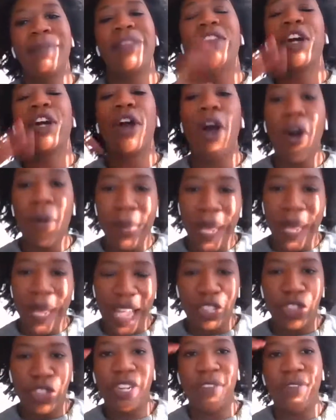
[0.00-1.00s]
has been the
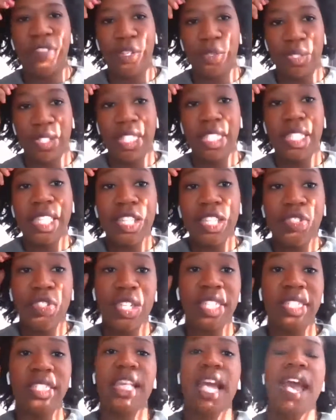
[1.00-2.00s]
culmination of those
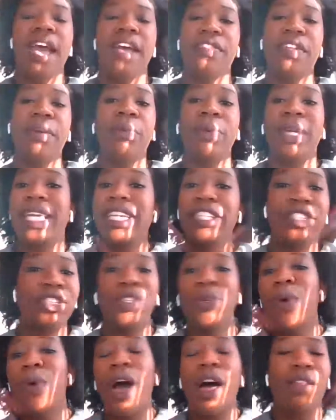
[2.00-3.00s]
decisions that we get
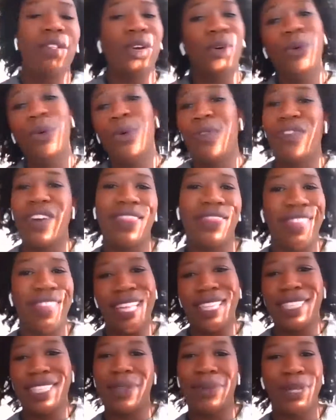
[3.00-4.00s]
to do all the cool, fun
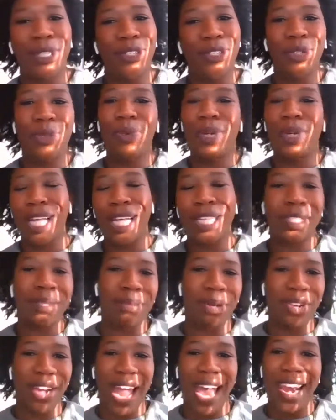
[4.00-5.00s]
things that we do with
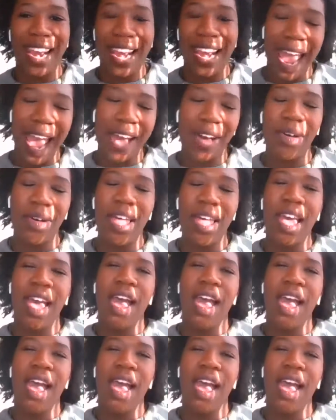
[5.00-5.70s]
customer data now.